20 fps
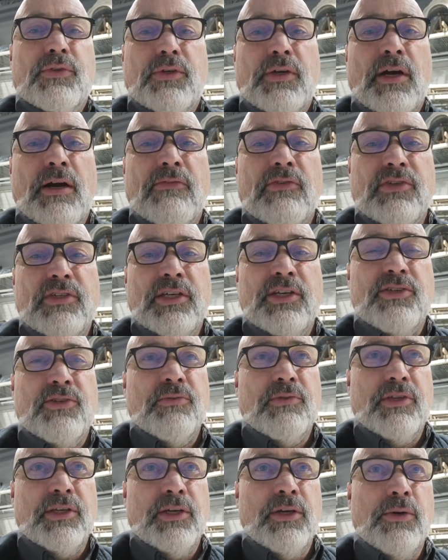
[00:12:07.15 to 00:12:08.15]
conversation
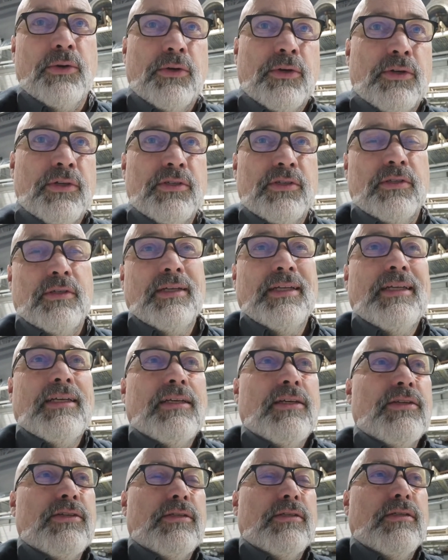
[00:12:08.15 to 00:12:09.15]
with the owner, is
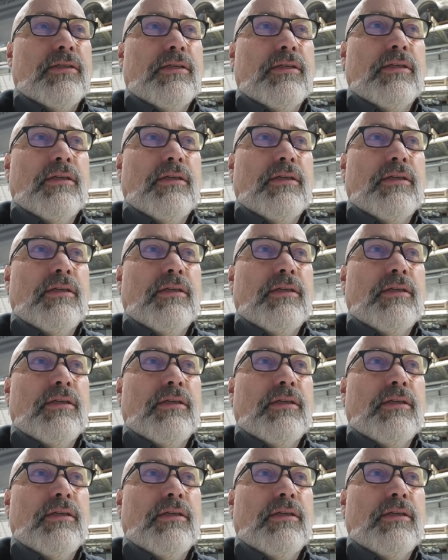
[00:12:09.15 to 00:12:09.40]
because